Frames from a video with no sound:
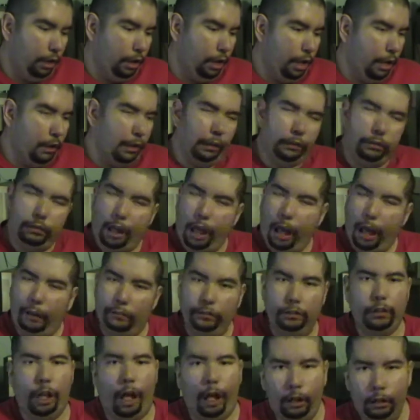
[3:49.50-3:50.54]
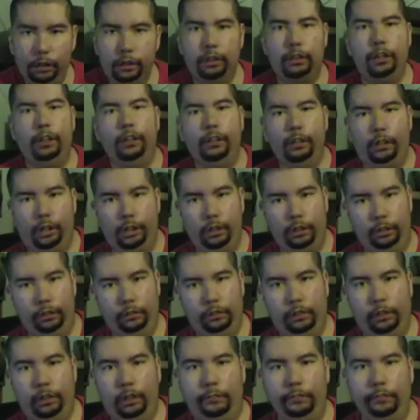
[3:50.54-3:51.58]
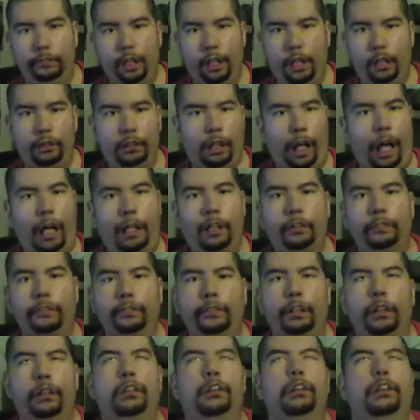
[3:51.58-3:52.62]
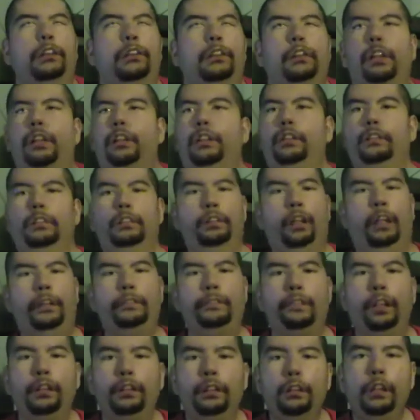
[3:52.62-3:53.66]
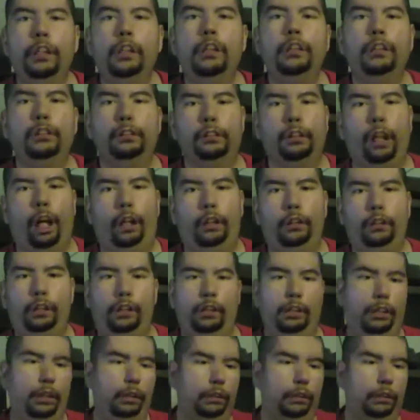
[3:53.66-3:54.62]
And if you have not seen Children of Men, I implore you to please watch it.